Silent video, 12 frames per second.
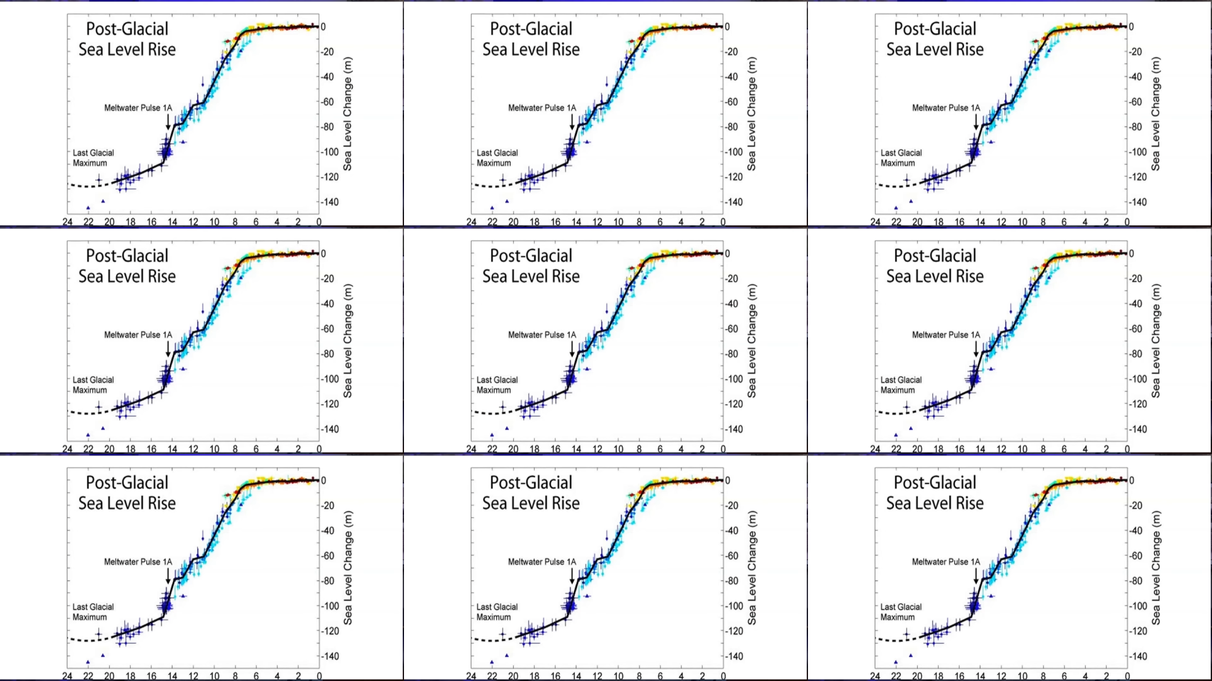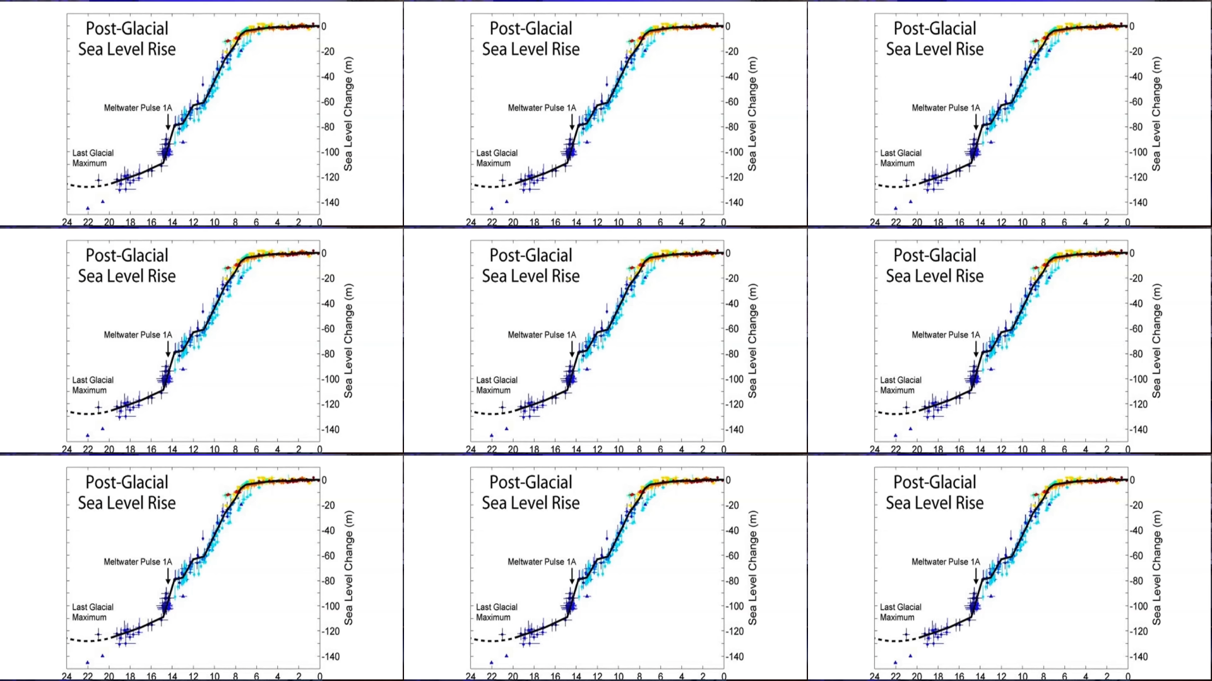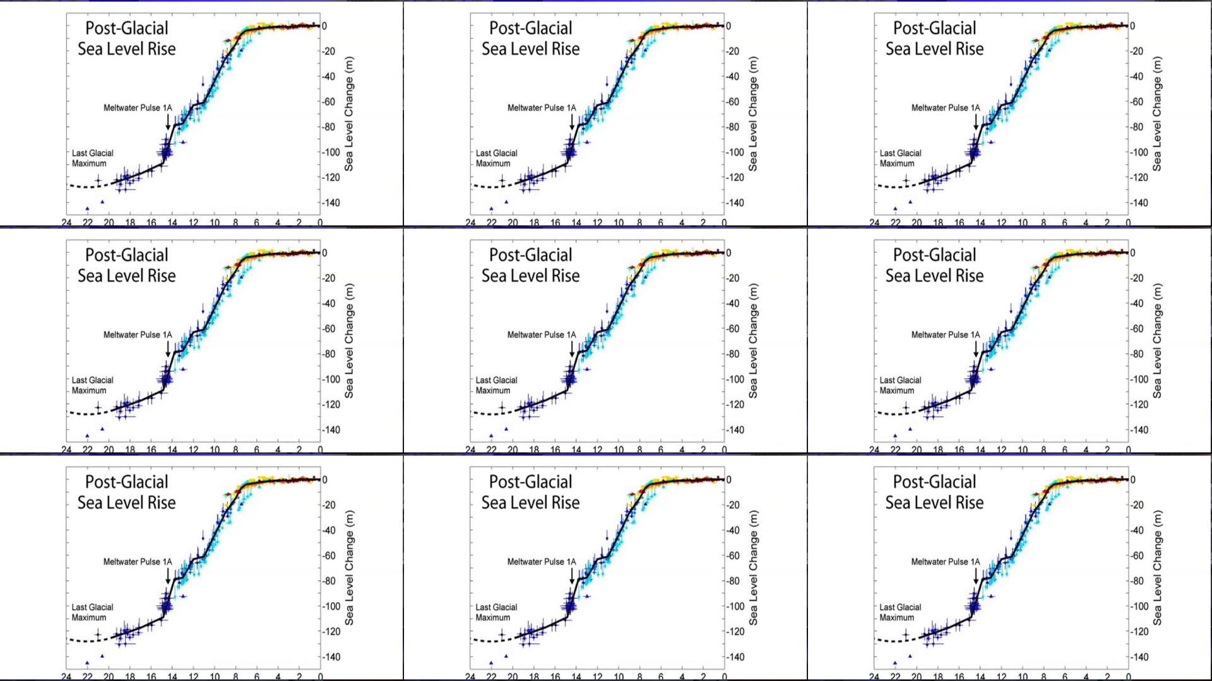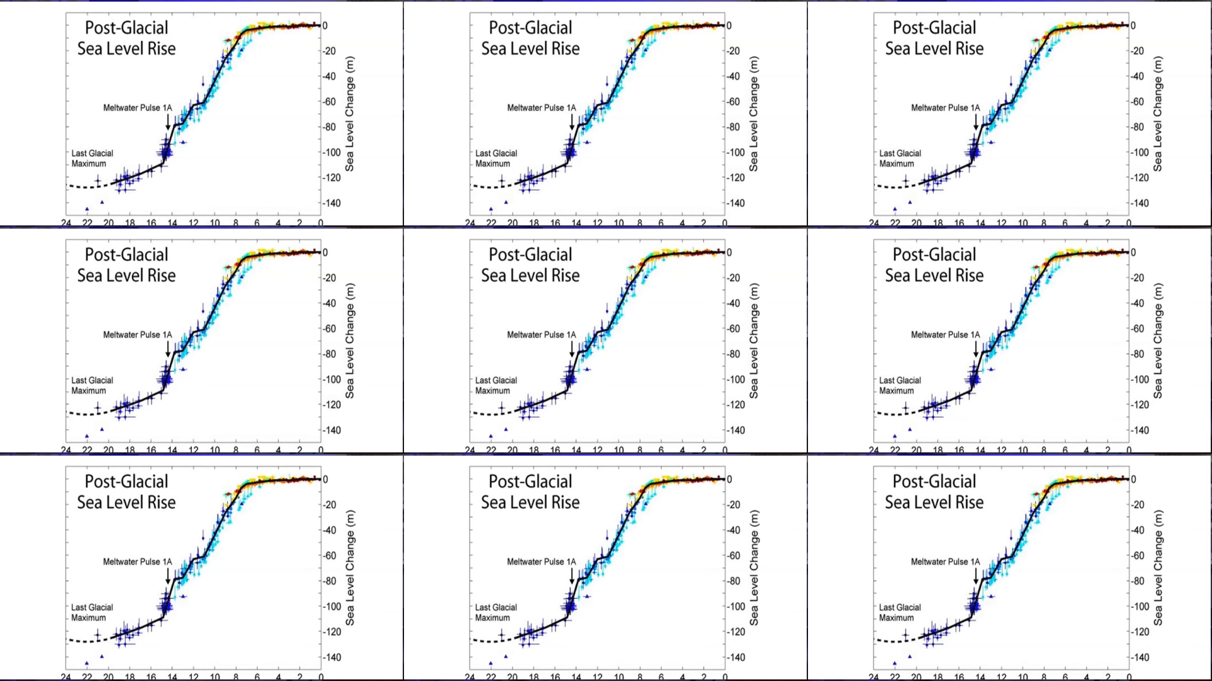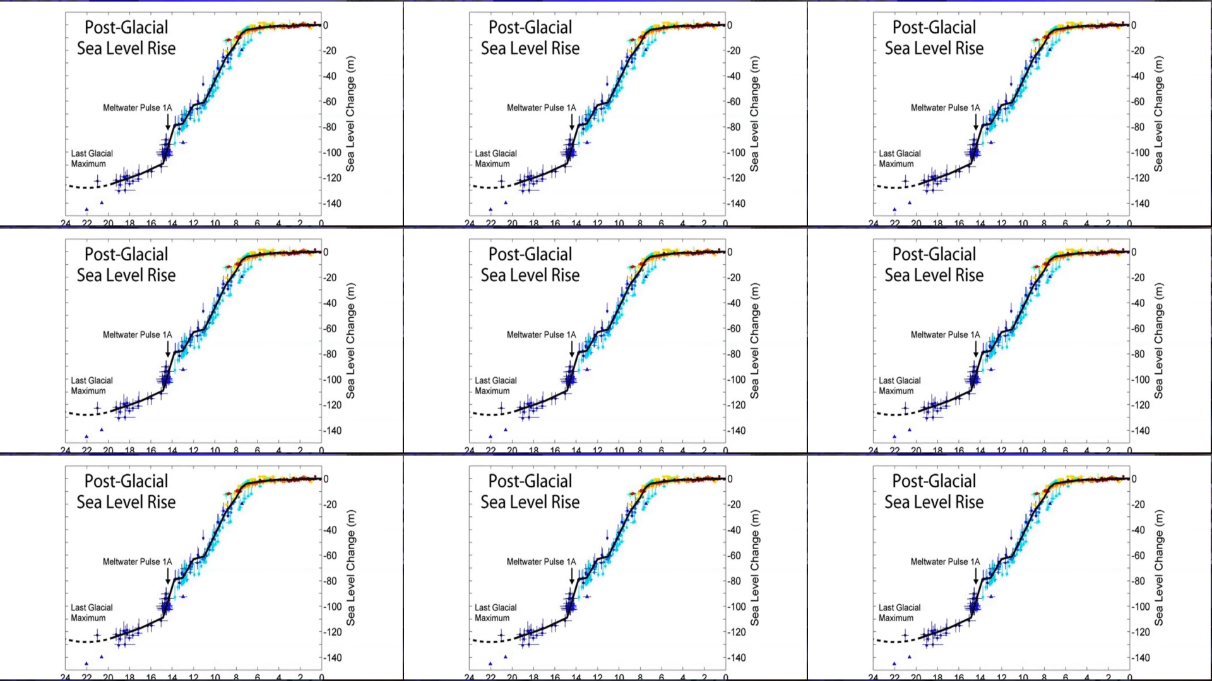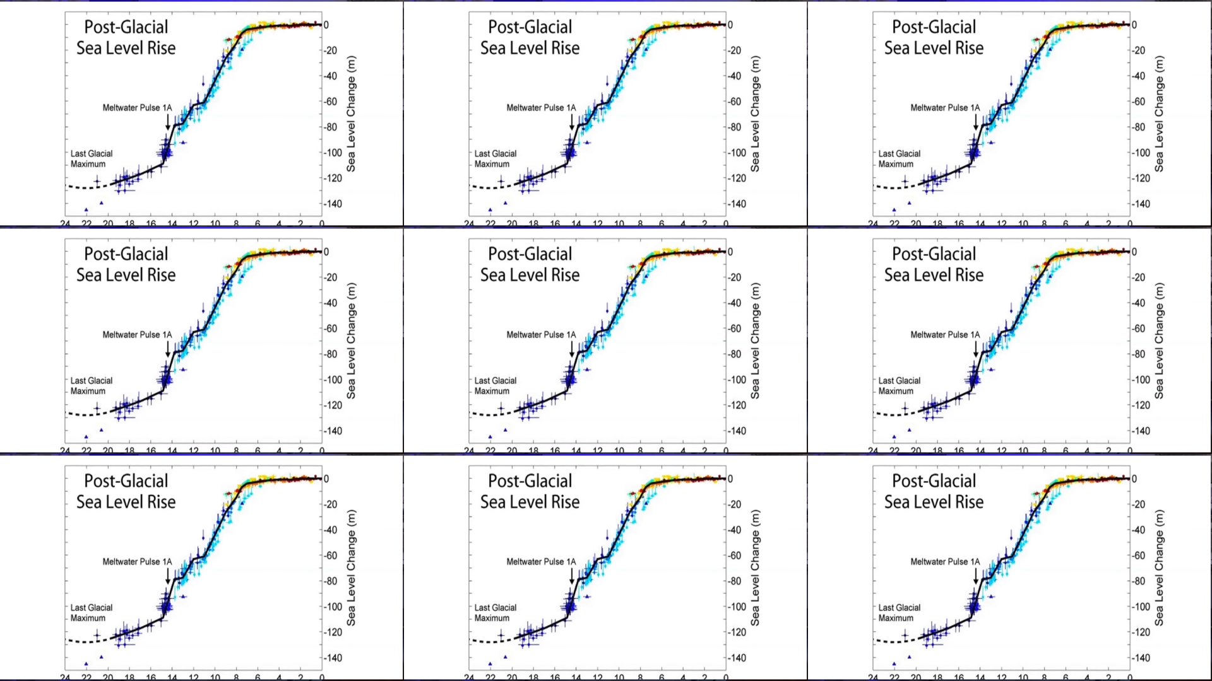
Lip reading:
Nobody's mouth can be seen.